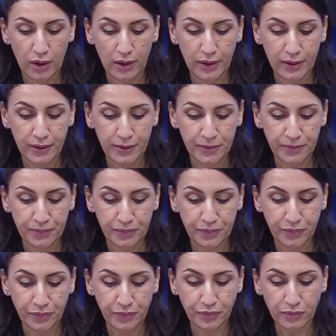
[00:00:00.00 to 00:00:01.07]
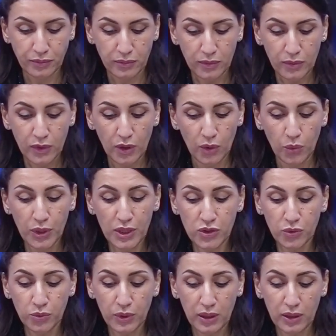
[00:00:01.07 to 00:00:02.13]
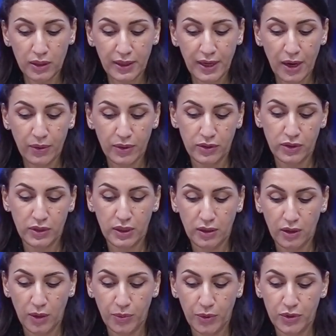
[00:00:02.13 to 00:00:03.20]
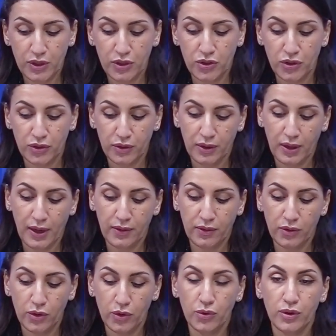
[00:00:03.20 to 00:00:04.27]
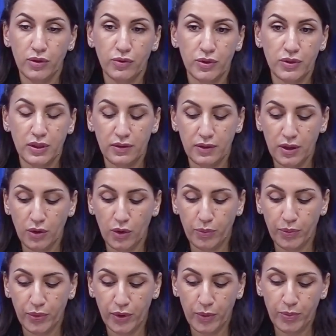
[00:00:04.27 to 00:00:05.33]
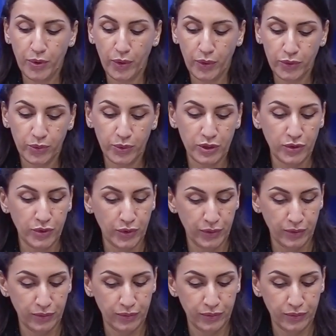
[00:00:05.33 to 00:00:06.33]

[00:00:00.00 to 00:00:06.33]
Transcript: um, which will guarantee a position at the university upon return.